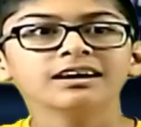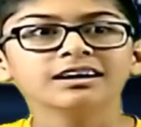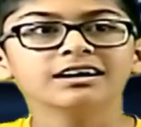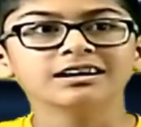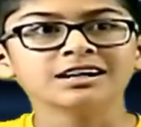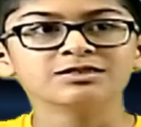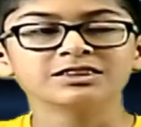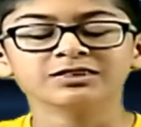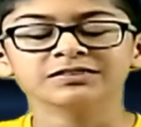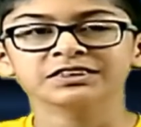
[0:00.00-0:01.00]
uh, have a
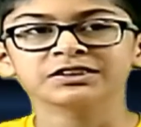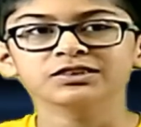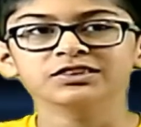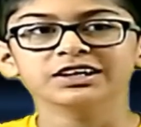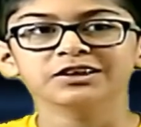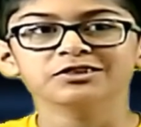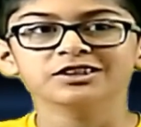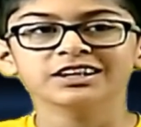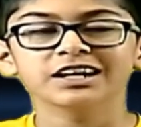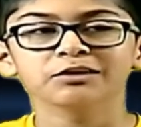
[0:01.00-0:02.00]
terrific Tuesday, OG
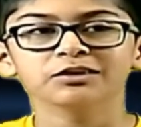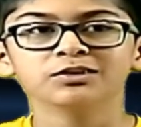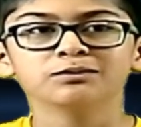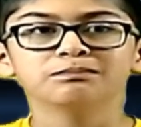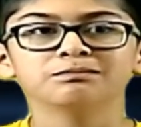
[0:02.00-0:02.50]
Owls.